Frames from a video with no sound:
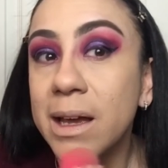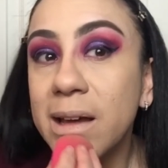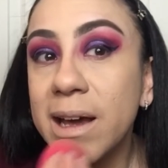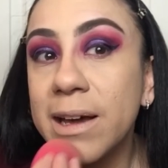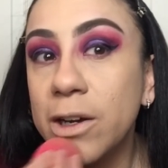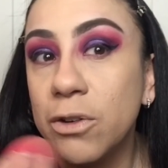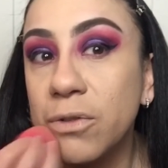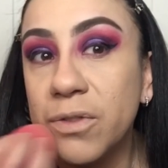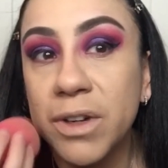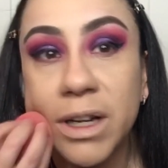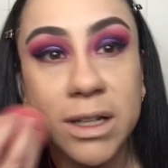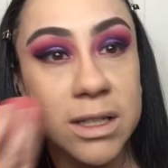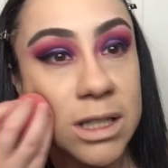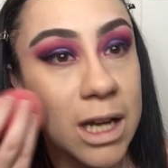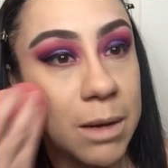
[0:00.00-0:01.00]
I know for
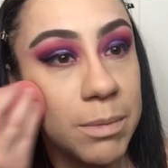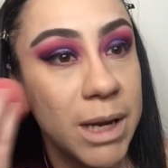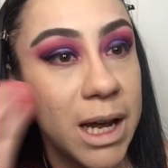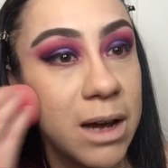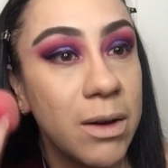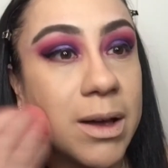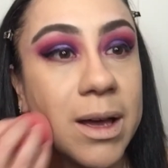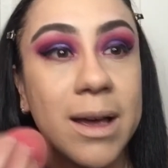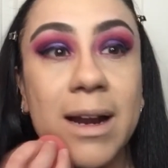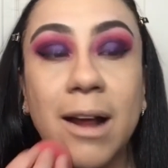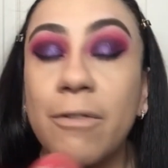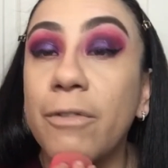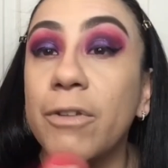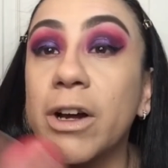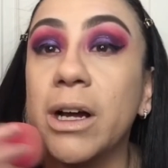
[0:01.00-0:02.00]
next time now, and I
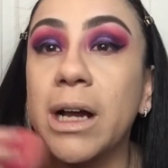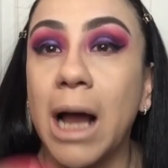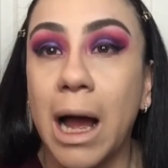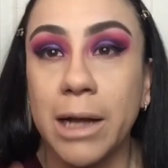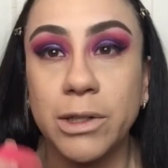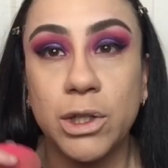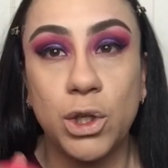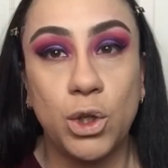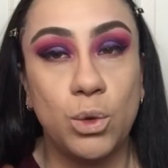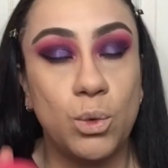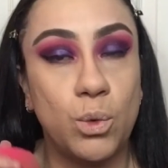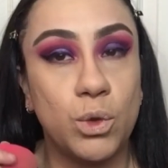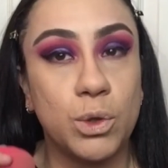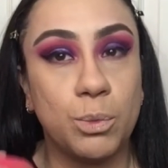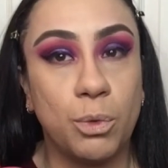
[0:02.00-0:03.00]
forgot to
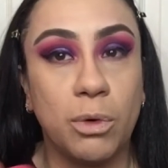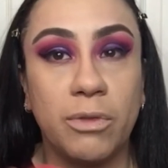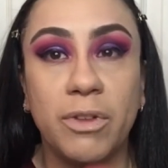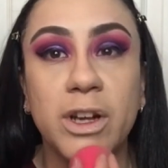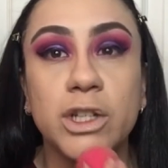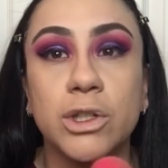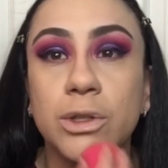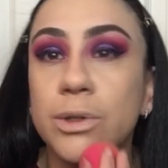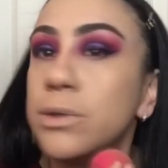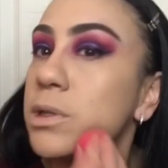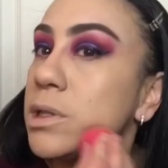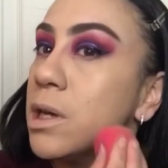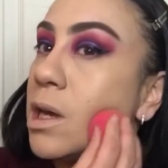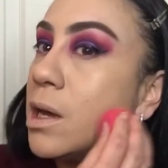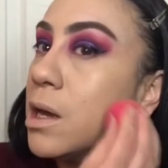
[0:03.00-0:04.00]
use the professionals.
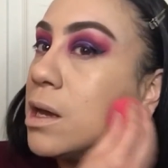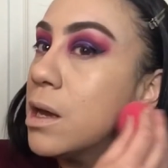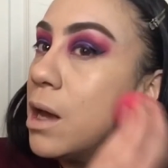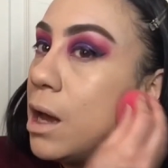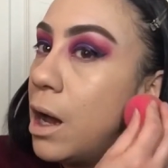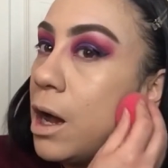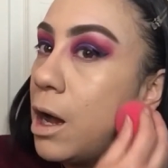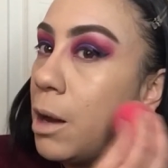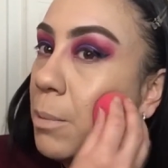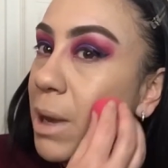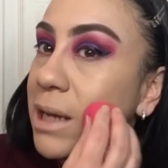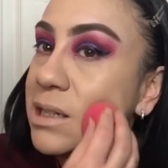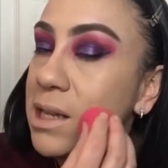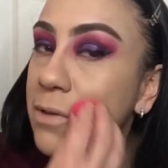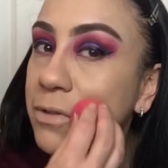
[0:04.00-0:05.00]
I
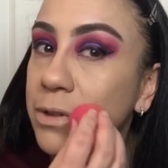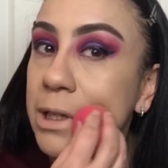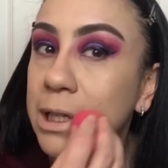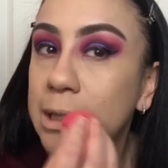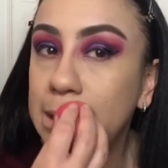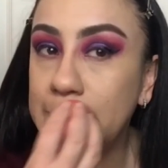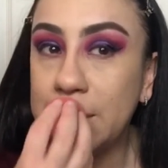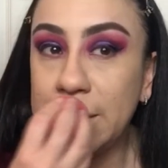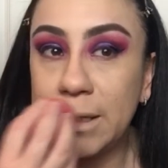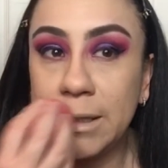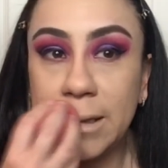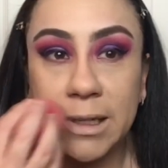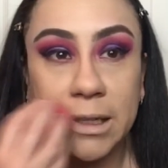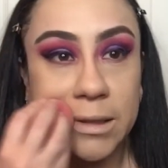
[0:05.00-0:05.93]
definitely need